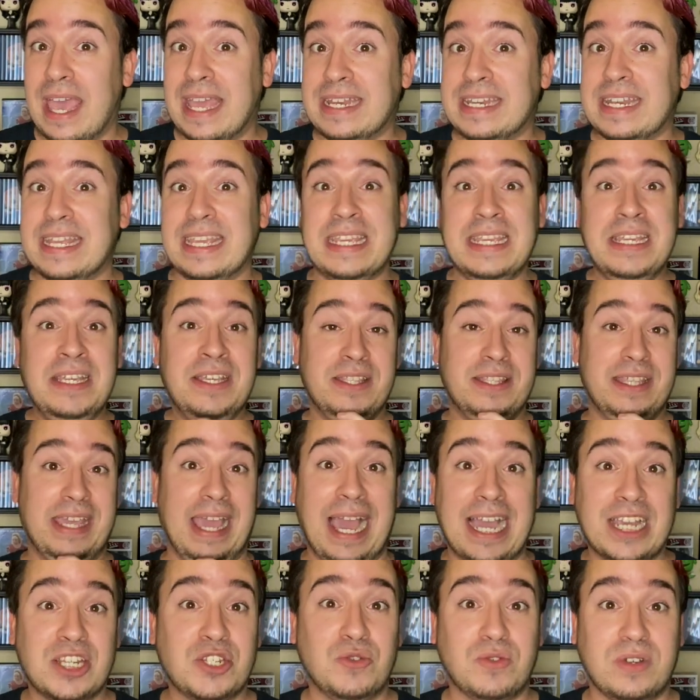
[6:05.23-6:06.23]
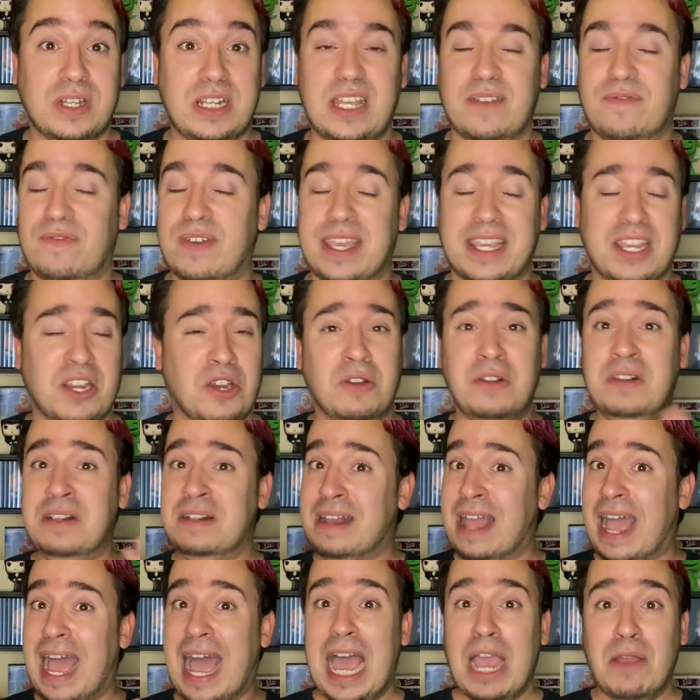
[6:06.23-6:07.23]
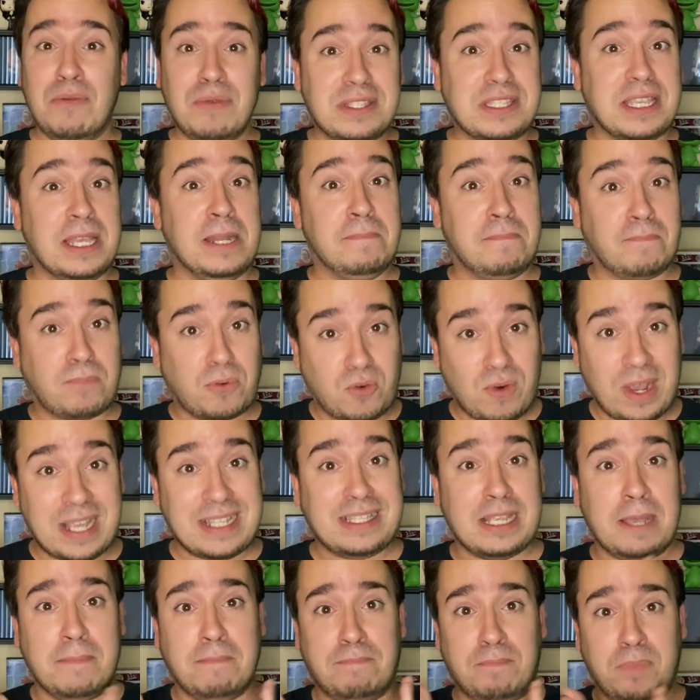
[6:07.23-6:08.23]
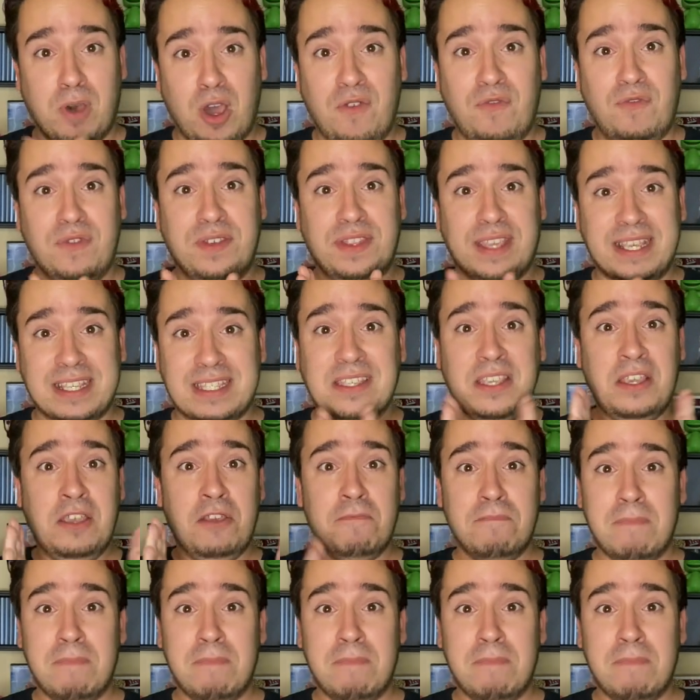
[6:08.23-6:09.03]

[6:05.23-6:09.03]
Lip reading: ending, the actual cliffhanger. I was impressed that both of this